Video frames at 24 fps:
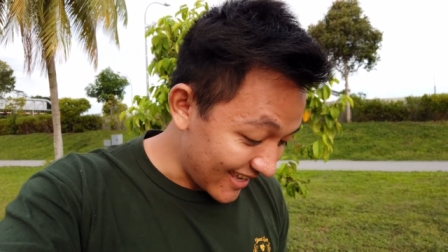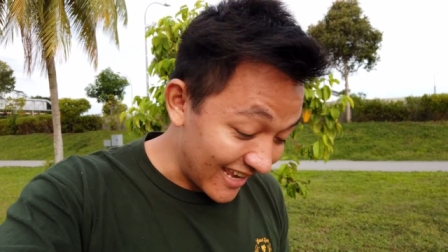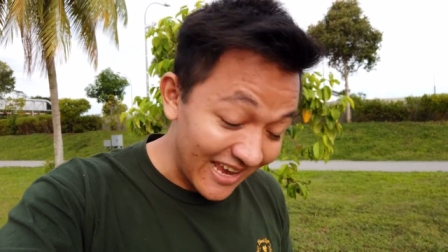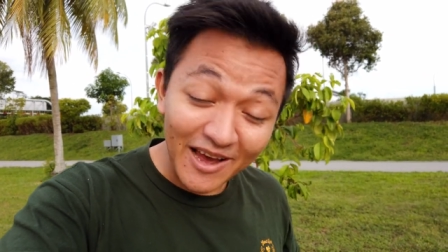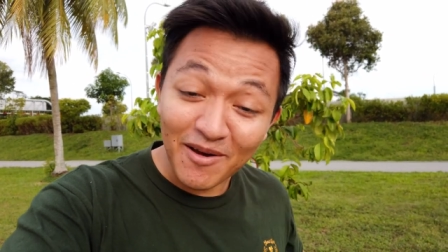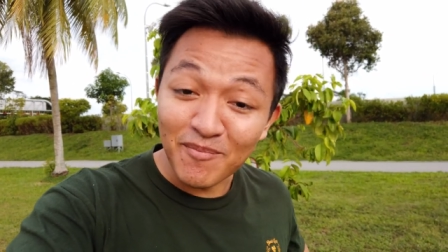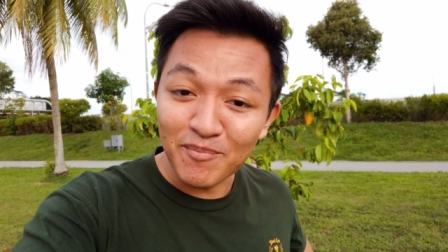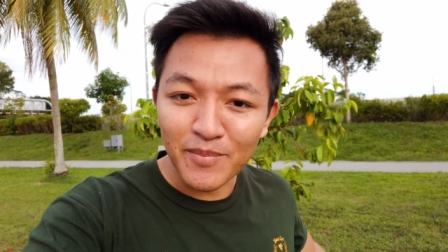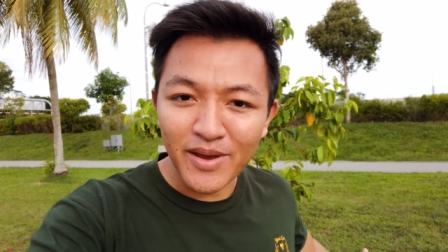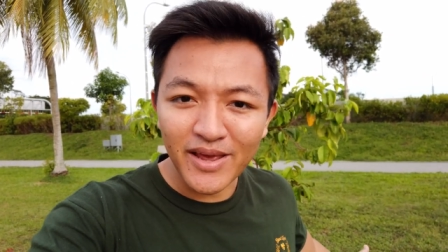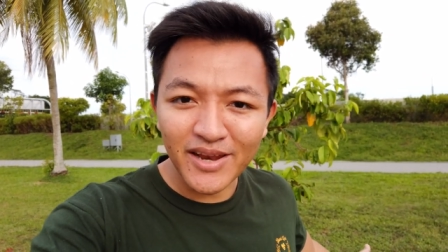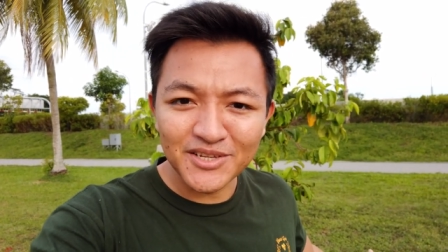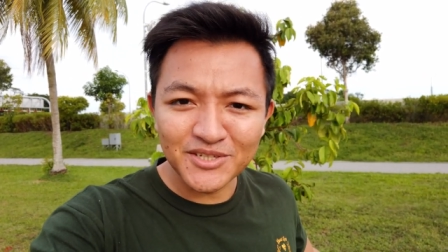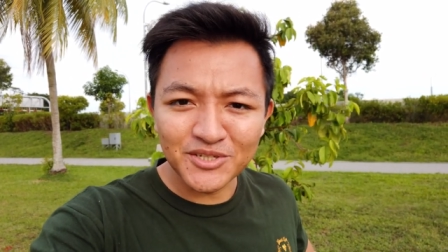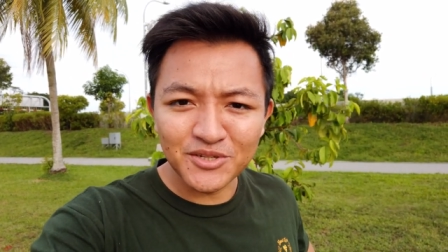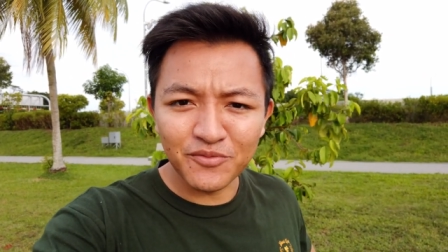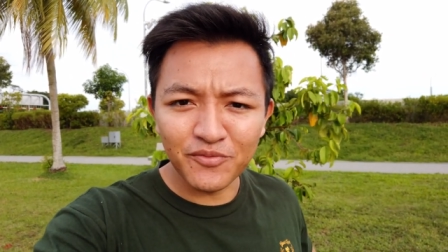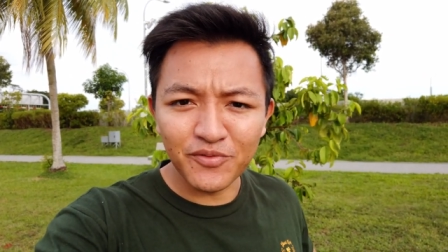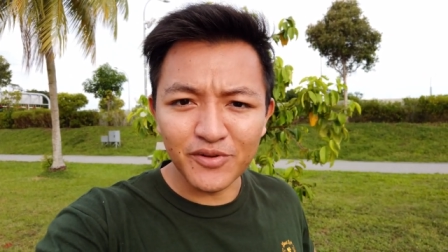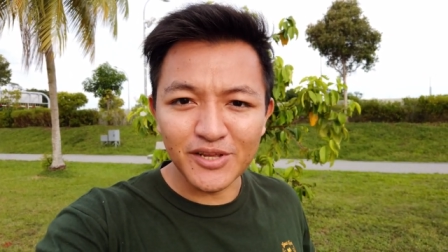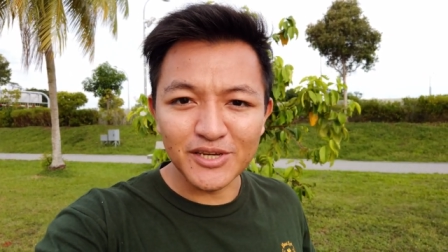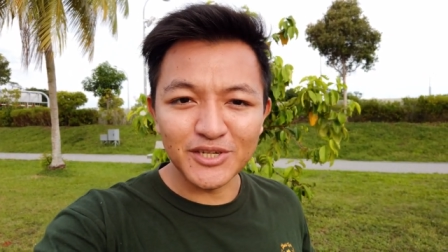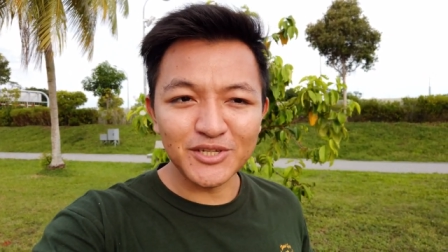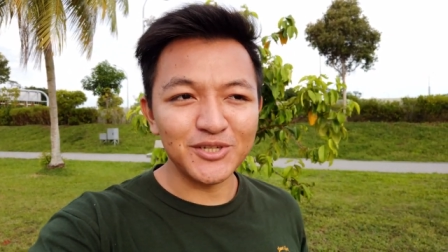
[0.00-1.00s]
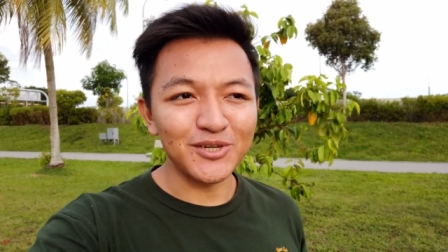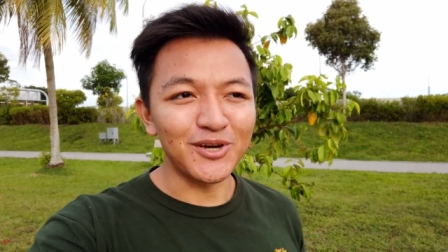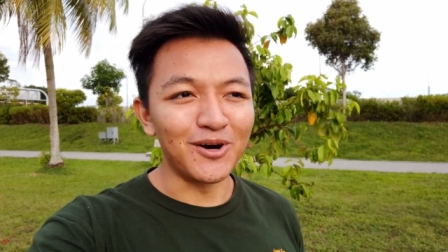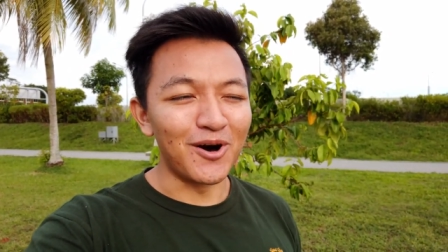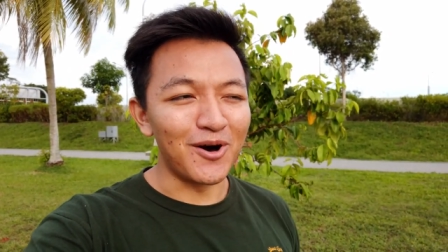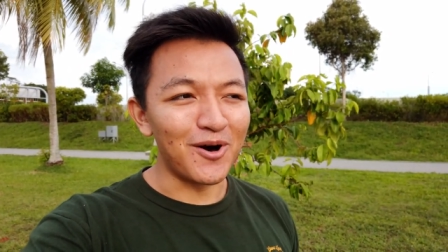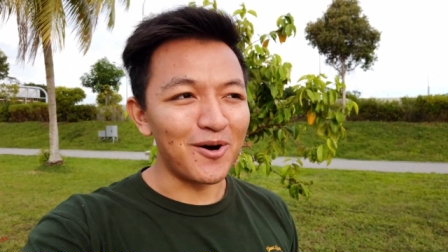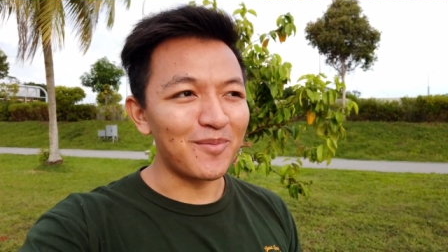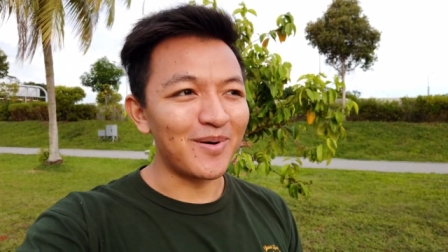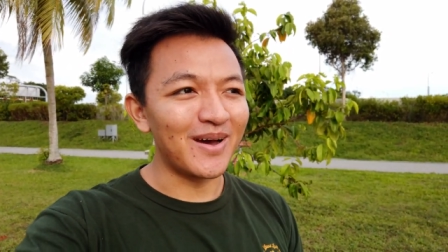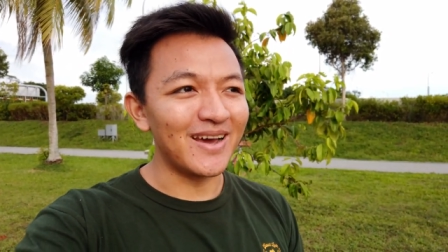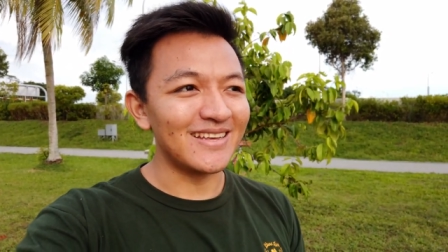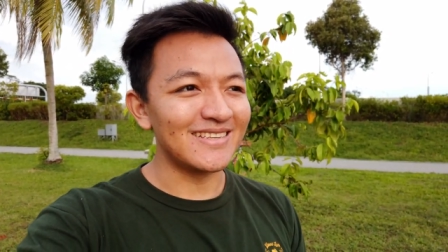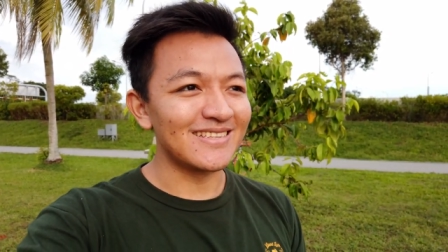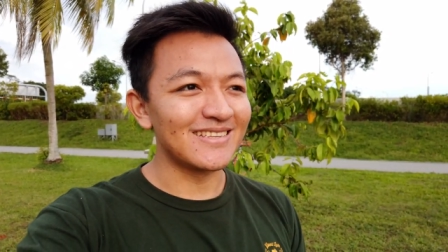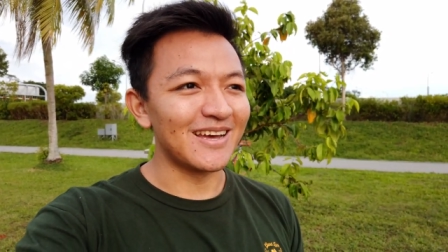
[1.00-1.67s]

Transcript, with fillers: Yeah, I managed to finish all my